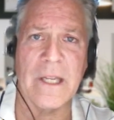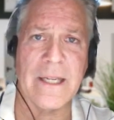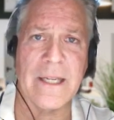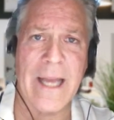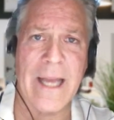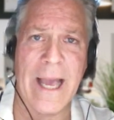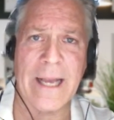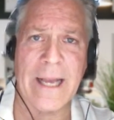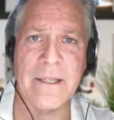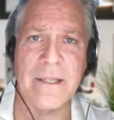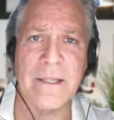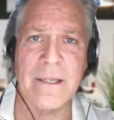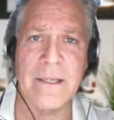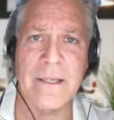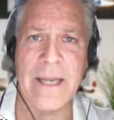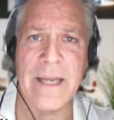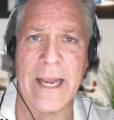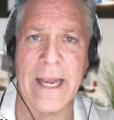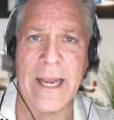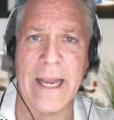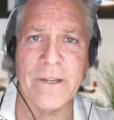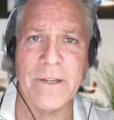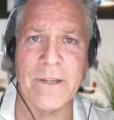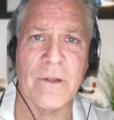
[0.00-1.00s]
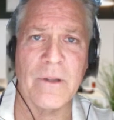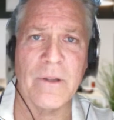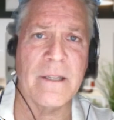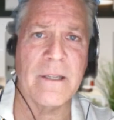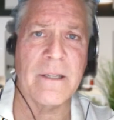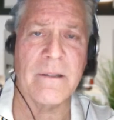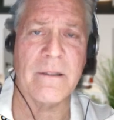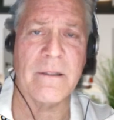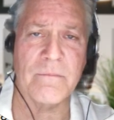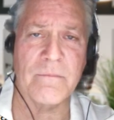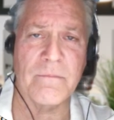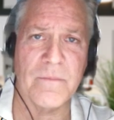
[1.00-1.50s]
So we take the taxes
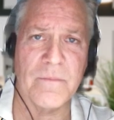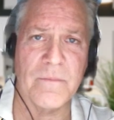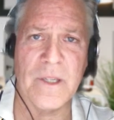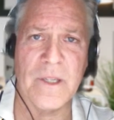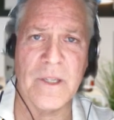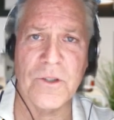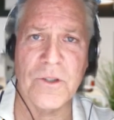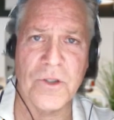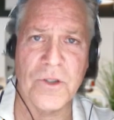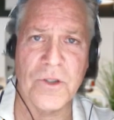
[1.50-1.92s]
annually,